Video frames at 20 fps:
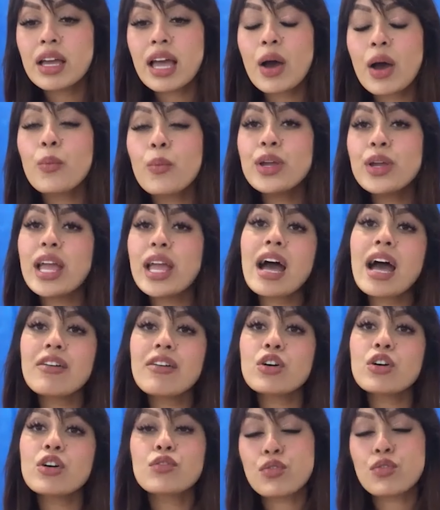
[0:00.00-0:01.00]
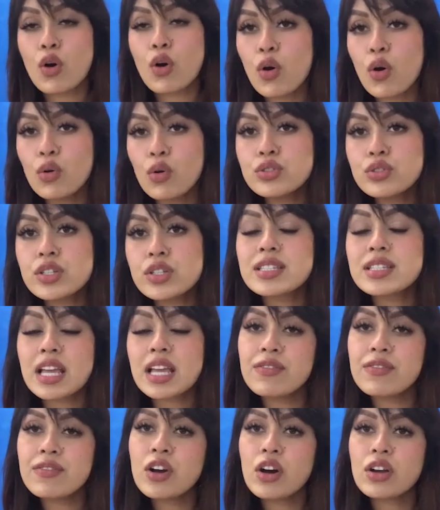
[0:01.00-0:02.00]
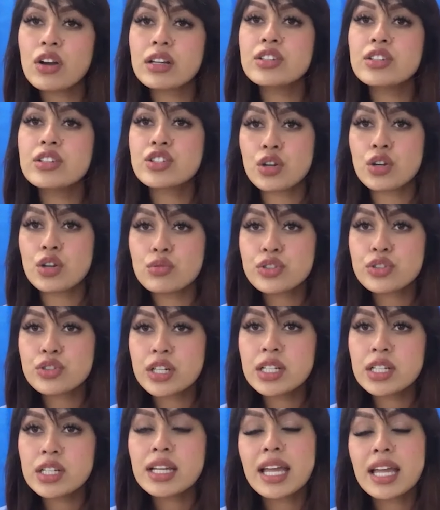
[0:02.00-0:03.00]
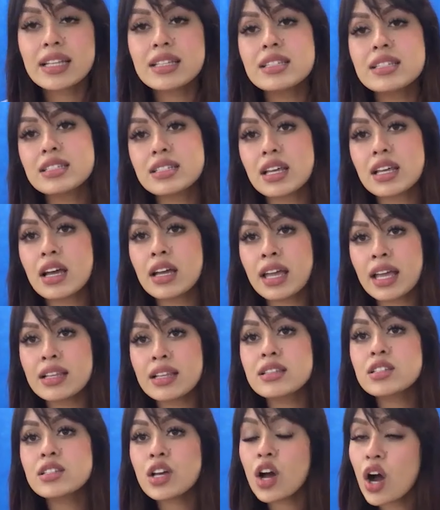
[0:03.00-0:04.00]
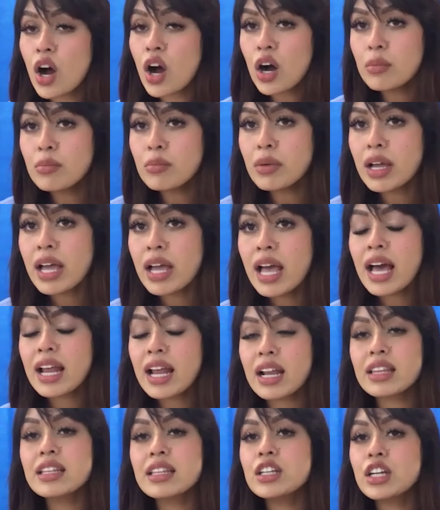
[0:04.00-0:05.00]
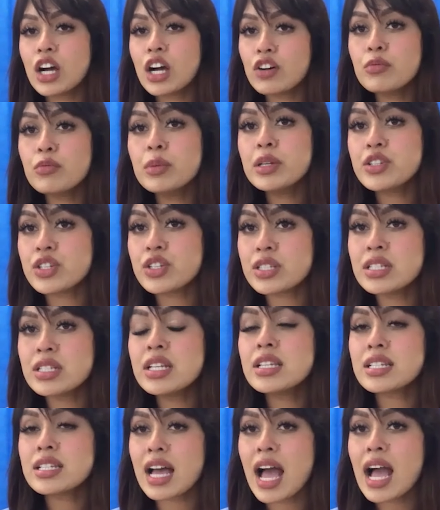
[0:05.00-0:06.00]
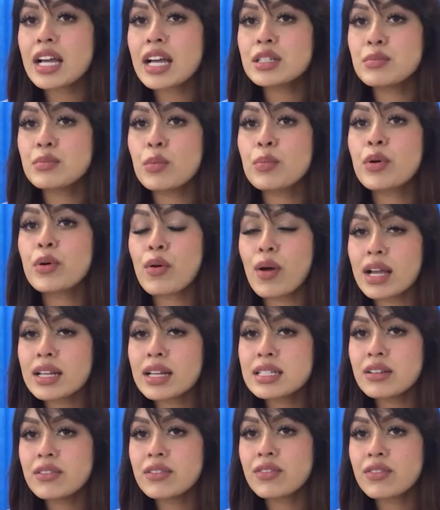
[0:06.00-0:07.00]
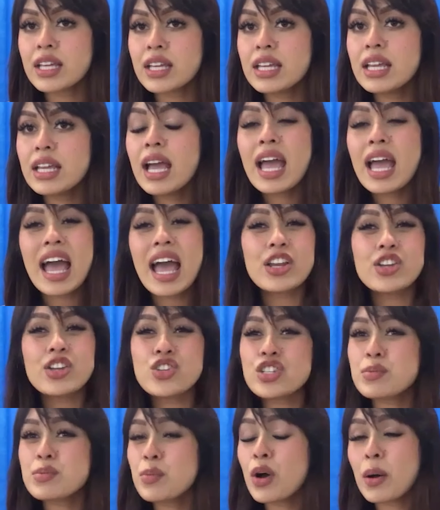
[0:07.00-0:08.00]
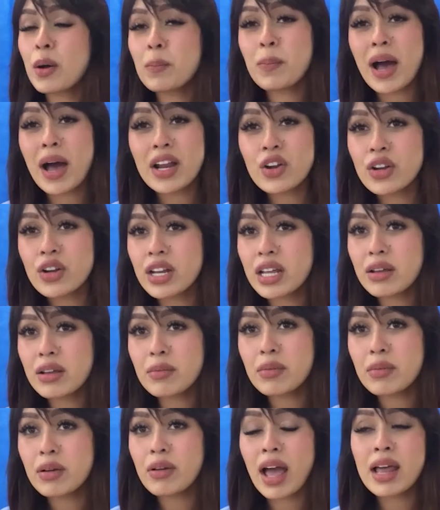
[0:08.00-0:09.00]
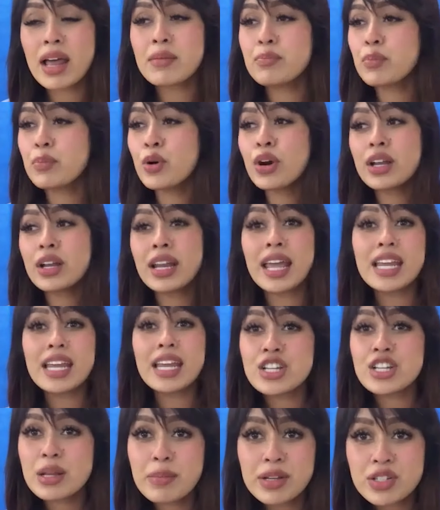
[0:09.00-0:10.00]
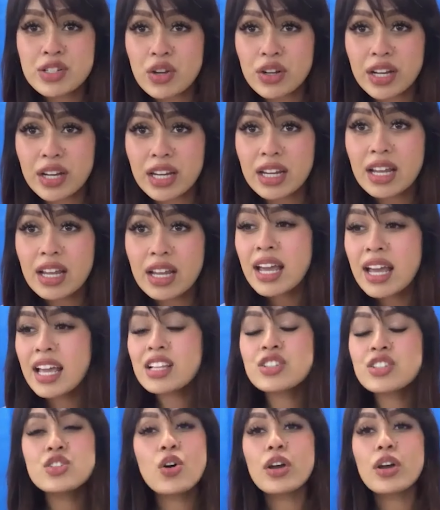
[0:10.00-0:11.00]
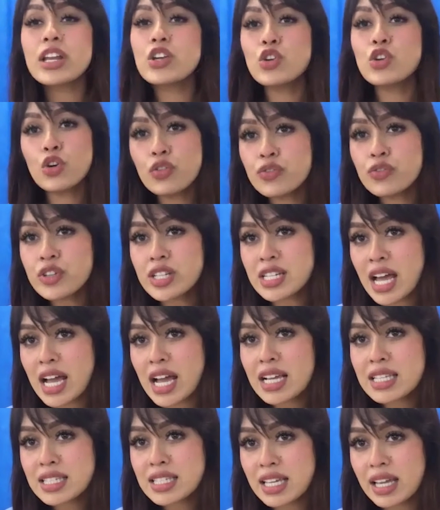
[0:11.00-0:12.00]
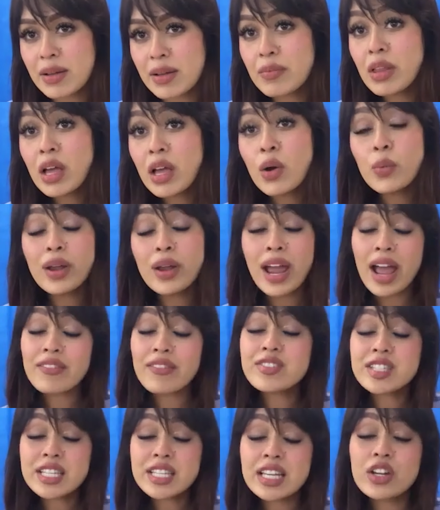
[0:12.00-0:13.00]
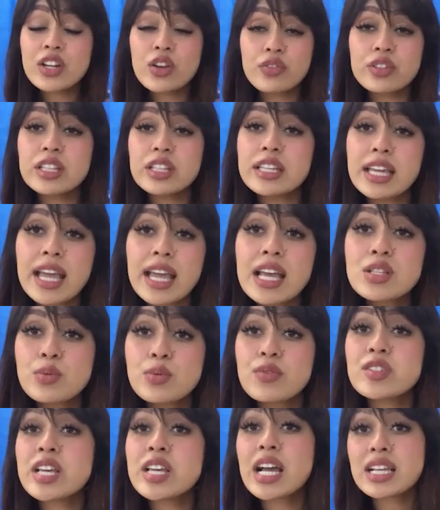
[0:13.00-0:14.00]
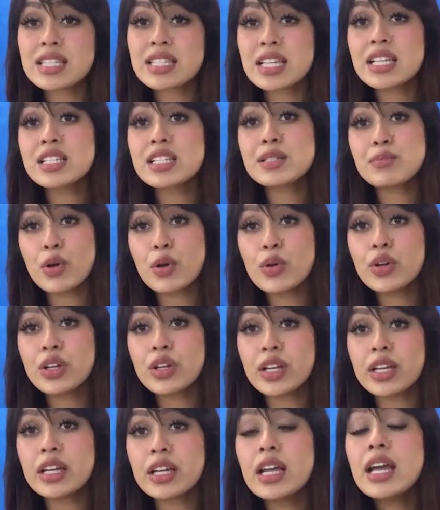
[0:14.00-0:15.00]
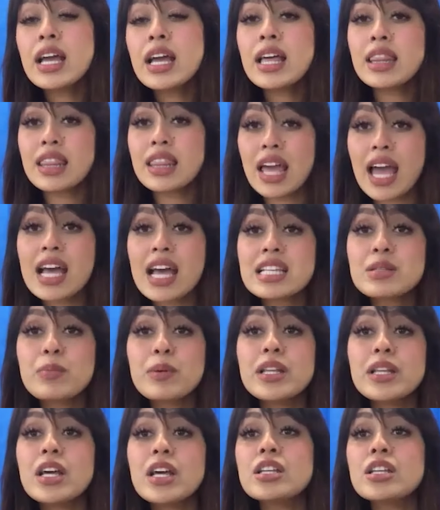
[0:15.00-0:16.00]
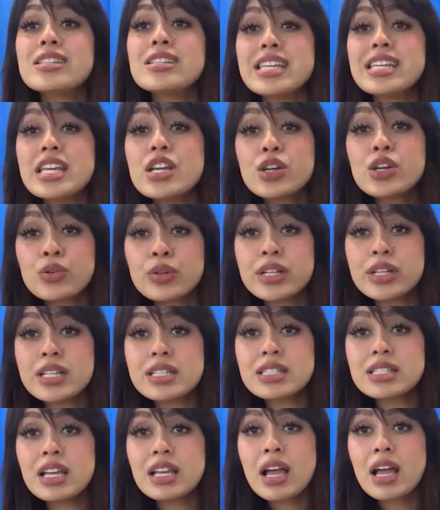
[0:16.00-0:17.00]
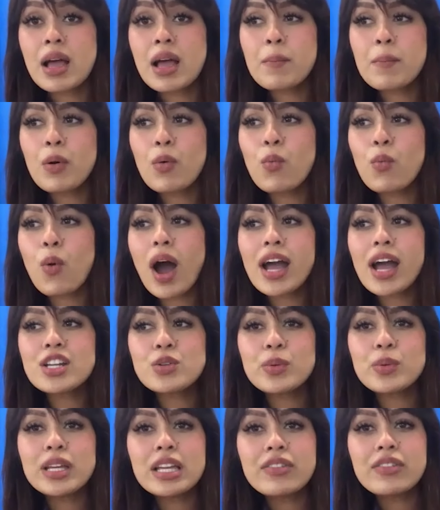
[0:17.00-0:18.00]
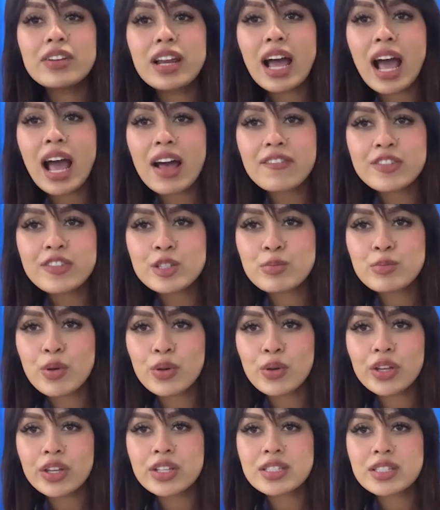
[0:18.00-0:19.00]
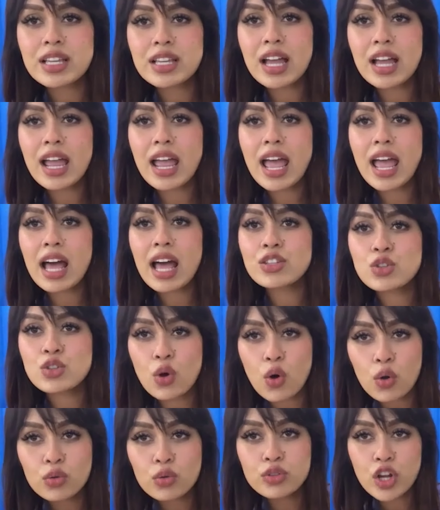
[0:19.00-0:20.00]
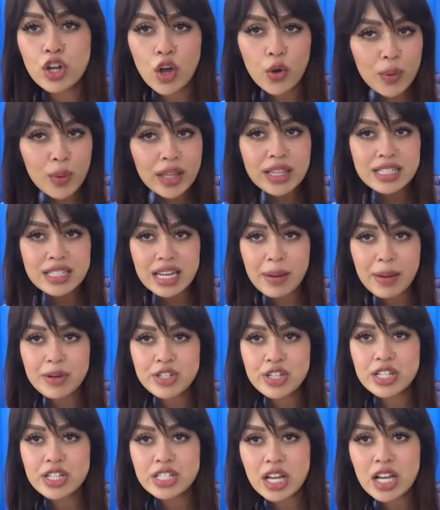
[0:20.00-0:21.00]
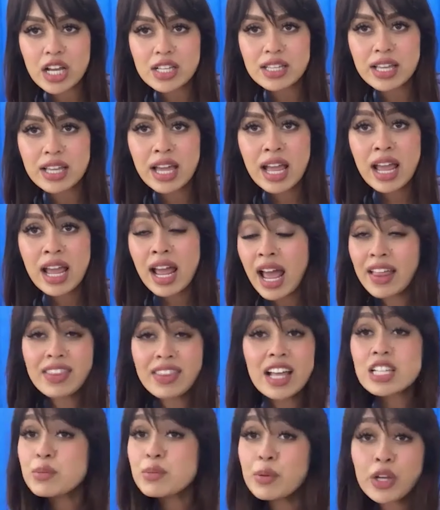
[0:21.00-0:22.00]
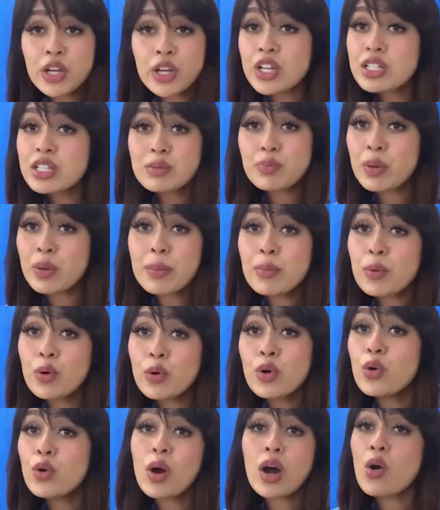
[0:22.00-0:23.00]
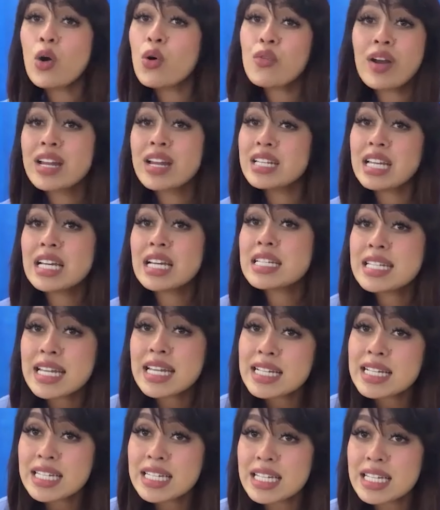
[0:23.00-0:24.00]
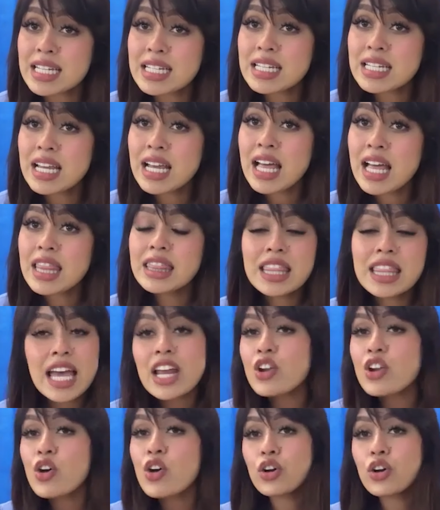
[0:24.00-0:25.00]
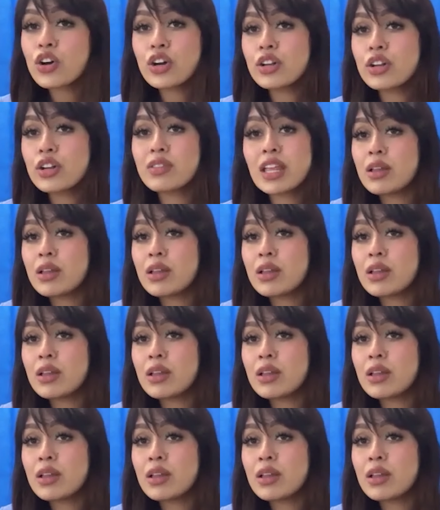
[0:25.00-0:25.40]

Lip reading: And we have a role to safeguarding children against harm. And I think the government just needs to act more proactively and just put a ban on it and put an age limit on it. It's not enough to tax it. We have seen over the years with taxing smoking, there has been a decrease. But why do we even have smokers at all, knowing the damage it does? And that's because people who are already addicted, they're not good.